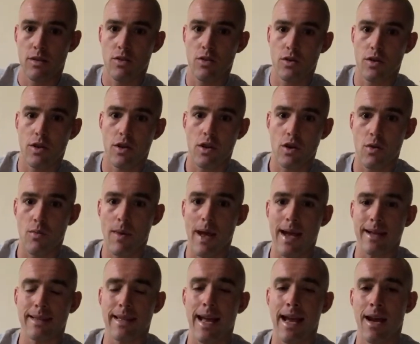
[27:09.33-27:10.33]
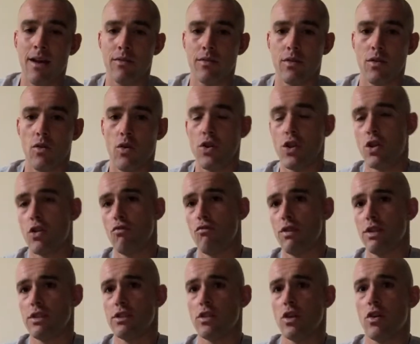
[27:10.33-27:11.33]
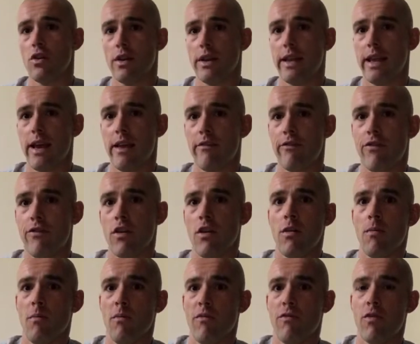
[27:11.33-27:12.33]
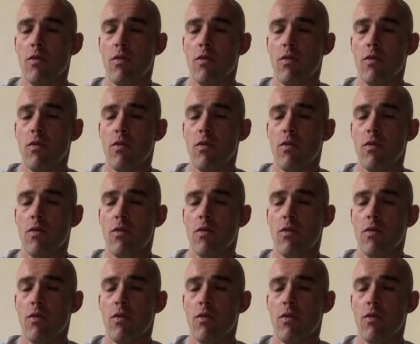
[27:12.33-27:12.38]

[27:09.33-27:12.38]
you could go back down or you could restart again from